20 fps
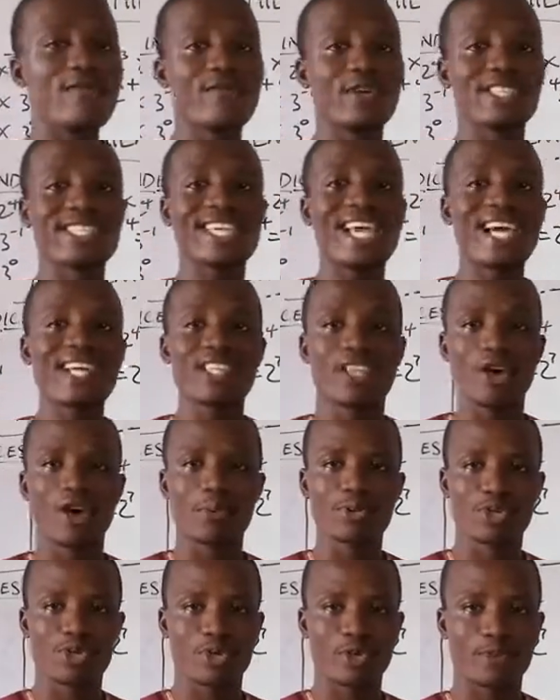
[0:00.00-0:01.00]
if you check the
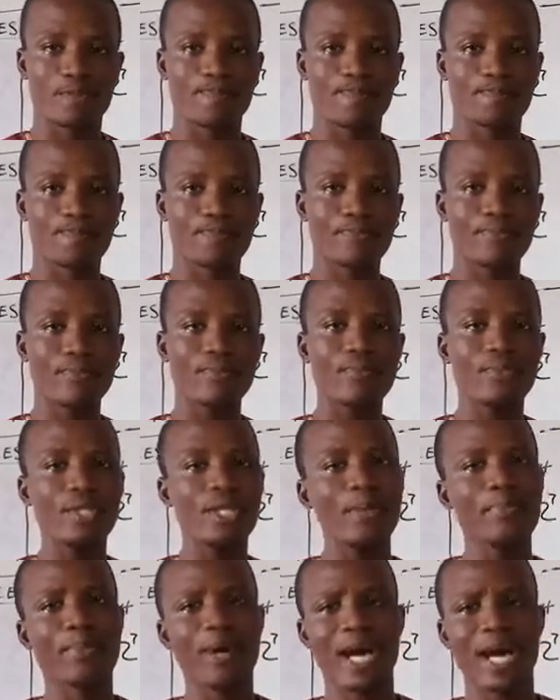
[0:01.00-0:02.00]
option,
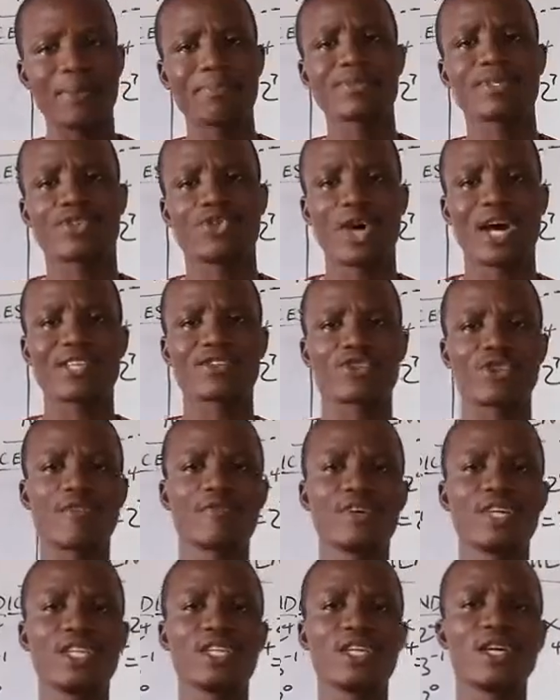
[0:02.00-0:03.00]
perhaps you are
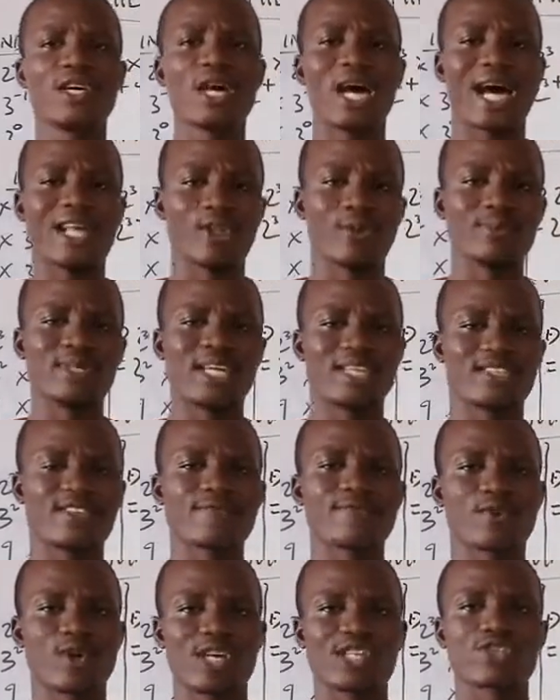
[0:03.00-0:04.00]
solving an
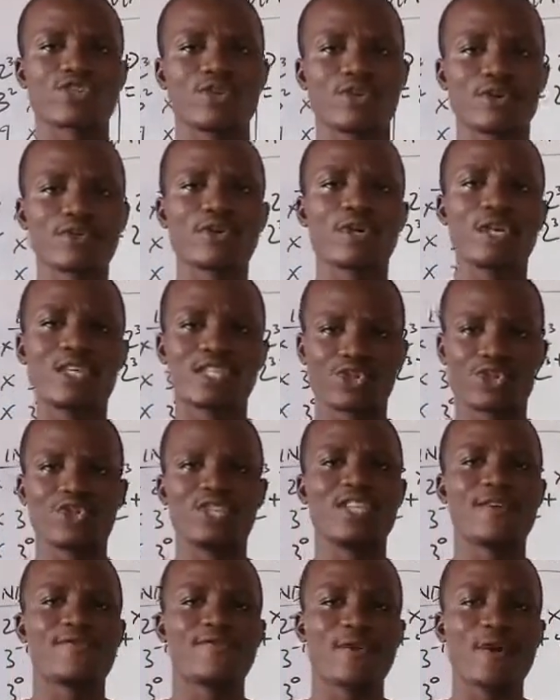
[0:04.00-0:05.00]
objective question, so
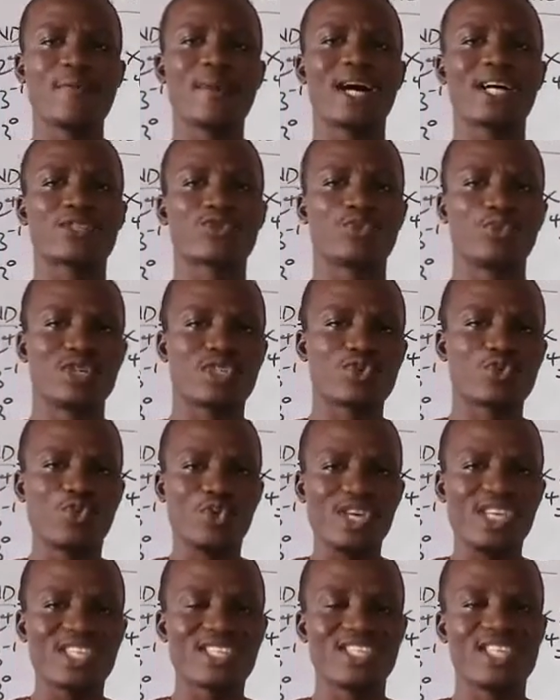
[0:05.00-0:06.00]
the format with
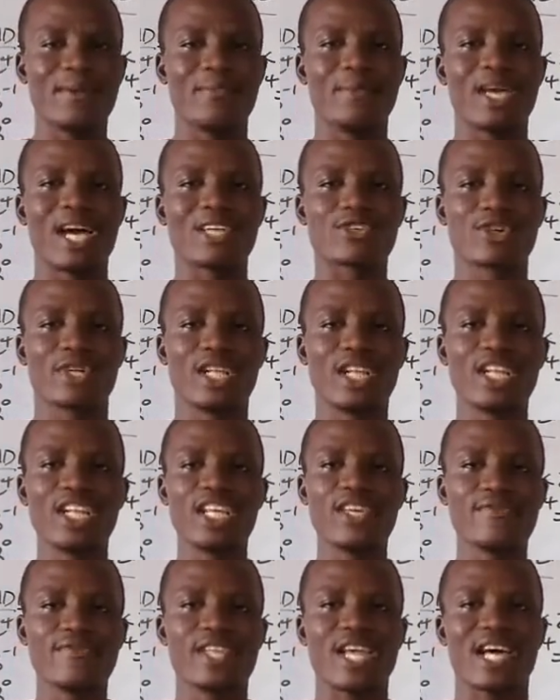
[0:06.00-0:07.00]
which they may actually
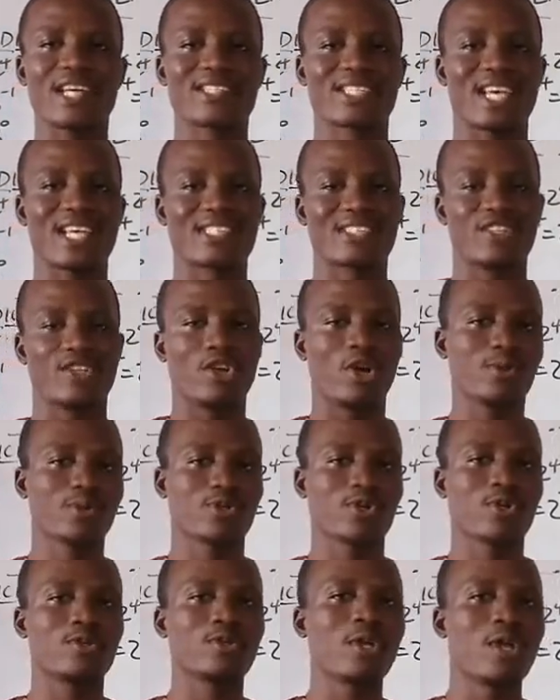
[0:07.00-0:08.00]
leave the answers in the
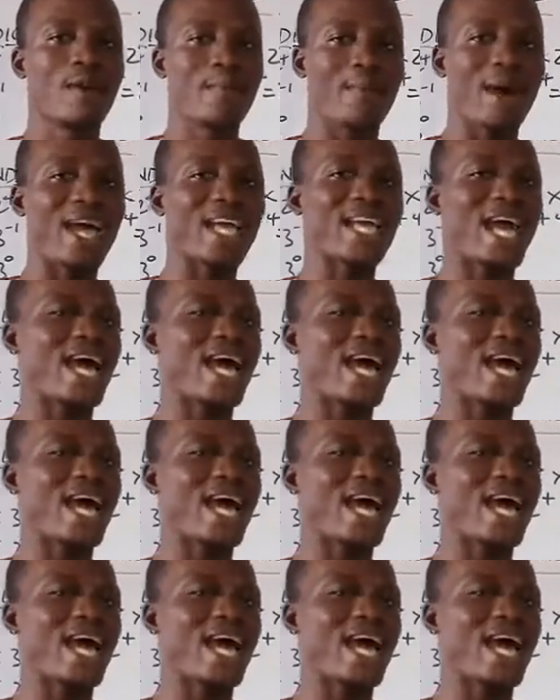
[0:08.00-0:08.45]
option might